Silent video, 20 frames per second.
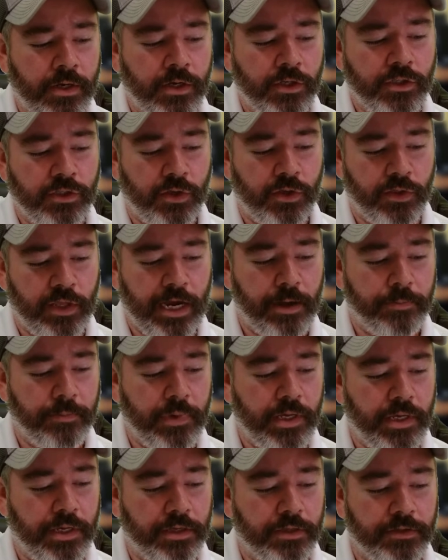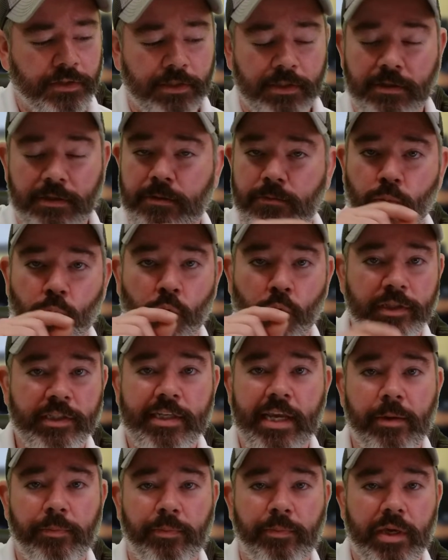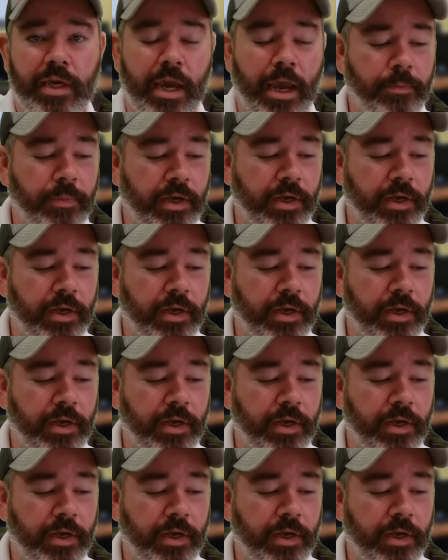So that means once 8 p.m.